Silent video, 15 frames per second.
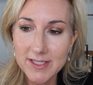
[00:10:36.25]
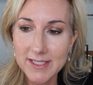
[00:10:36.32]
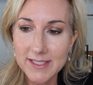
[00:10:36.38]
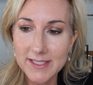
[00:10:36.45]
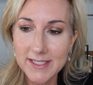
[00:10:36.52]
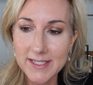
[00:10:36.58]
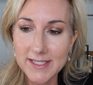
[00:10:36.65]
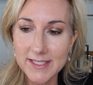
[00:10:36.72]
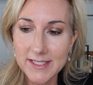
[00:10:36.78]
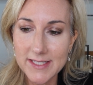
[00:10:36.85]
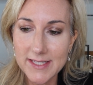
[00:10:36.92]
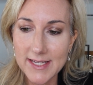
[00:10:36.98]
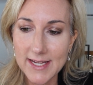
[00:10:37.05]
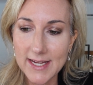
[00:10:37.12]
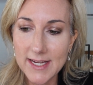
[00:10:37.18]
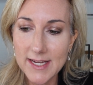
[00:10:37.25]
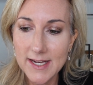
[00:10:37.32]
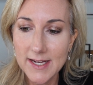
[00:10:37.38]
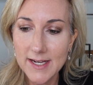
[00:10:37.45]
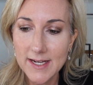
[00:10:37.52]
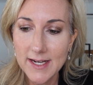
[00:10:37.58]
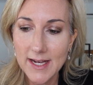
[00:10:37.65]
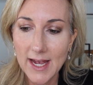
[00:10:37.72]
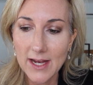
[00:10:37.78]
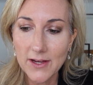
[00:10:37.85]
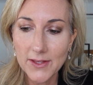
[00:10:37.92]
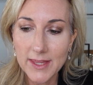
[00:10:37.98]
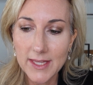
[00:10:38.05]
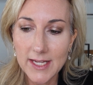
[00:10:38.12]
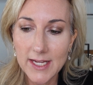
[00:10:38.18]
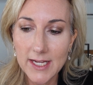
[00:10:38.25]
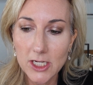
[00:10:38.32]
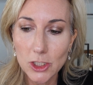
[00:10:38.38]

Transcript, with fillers: This is the Healthy